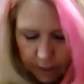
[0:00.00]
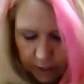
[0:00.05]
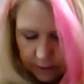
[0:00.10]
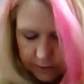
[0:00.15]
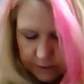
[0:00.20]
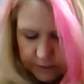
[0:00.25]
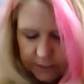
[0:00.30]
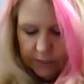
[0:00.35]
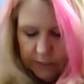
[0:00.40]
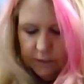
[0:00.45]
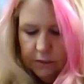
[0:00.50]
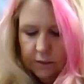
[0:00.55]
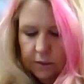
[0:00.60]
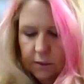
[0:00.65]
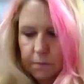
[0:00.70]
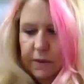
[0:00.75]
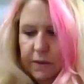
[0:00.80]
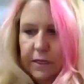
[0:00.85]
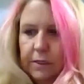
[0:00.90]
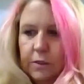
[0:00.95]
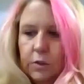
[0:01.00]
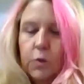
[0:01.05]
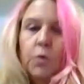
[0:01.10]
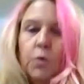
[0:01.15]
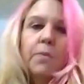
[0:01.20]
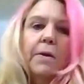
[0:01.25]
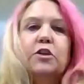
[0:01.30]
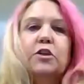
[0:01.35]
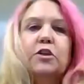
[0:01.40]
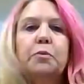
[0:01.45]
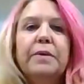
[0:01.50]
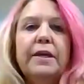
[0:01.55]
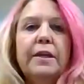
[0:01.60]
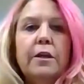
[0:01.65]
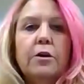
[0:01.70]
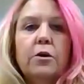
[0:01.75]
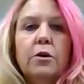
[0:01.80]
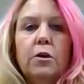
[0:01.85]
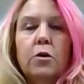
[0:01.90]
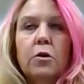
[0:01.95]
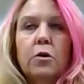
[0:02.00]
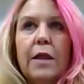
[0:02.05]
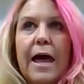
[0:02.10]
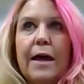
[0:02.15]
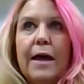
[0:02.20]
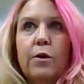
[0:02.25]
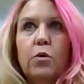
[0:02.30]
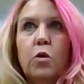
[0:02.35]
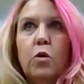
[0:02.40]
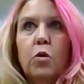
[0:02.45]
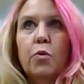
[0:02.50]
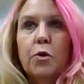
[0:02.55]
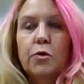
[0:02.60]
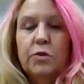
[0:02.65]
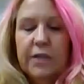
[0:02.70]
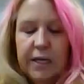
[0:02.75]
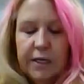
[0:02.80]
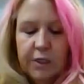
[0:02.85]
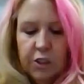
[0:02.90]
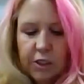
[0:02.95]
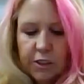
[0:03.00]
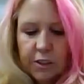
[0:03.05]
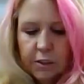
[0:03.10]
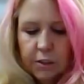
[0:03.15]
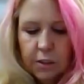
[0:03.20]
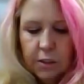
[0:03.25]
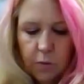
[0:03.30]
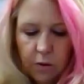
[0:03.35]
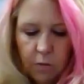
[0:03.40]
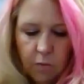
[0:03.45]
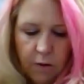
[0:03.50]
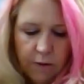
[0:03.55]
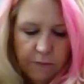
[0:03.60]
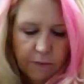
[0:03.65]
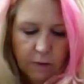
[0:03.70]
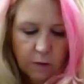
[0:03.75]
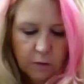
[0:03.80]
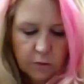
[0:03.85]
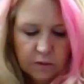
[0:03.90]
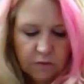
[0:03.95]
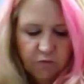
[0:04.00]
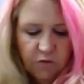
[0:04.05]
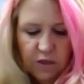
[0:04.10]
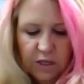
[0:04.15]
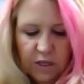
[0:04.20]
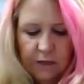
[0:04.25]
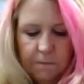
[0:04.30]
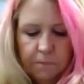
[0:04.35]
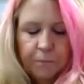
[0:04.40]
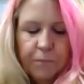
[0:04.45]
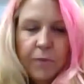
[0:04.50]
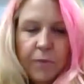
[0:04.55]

tends to be too much medial or lateral rotation. So we want those feet.